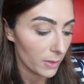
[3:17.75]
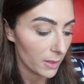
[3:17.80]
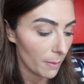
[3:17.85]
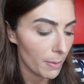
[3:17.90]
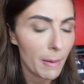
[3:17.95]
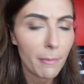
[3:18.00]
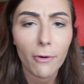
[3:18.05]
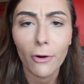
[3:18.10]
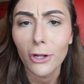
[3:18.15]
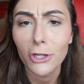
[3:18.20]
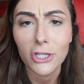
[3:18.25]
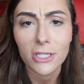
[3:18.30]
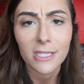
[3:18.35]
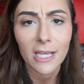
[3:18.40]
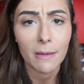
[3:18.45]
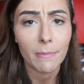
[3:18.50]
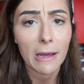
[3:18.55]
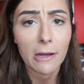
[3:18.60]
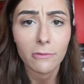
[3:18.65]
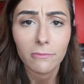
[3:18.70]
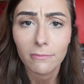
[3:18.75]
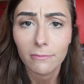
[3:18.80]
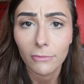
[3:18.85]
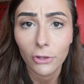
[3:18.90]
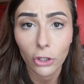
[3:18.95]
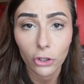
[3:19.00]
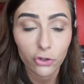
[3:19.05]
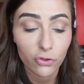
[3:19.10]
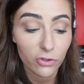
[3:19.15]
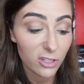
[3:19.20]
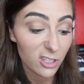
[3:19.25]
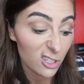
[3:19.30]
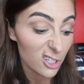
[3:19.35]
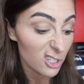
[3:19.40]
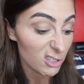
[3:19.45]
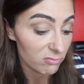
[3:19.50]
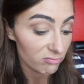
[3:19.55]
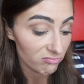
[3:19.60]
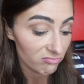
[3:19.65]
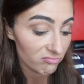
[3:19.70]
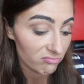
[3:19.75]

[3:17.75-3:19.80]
the pepperoni just came out. Looks really good.